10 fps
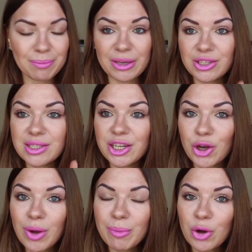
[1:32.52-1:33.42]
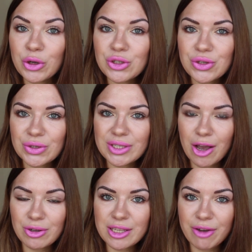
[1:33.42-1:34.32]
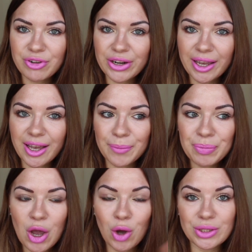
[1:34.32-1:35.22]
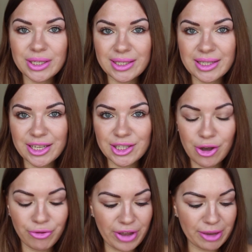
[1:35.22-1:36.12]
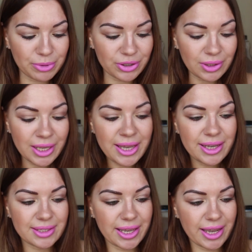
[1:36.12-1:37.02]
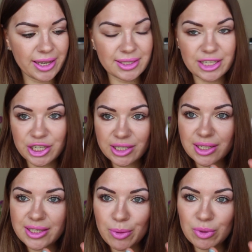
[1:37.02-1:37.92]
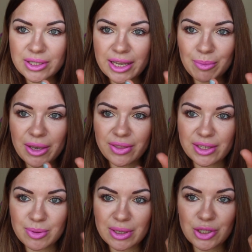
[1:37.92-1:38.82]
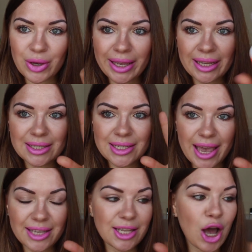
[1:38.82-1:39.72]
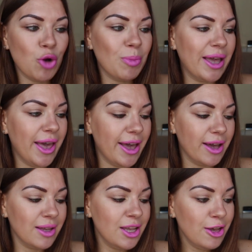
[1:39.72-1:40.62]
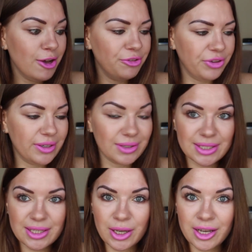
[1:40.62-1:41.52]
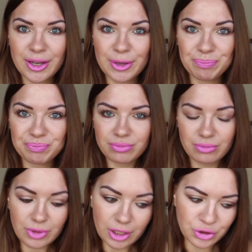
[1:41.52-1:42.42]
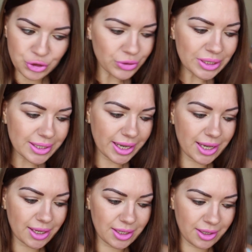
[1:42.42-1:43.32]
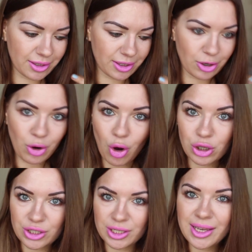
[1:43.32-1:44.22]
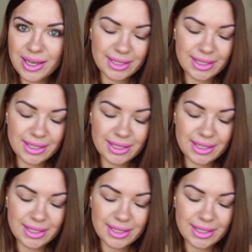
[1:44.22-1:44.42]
because they know I'm going to South Africa on 16th of April, they suggested they will send me this one so I can test how my hair feels during the hot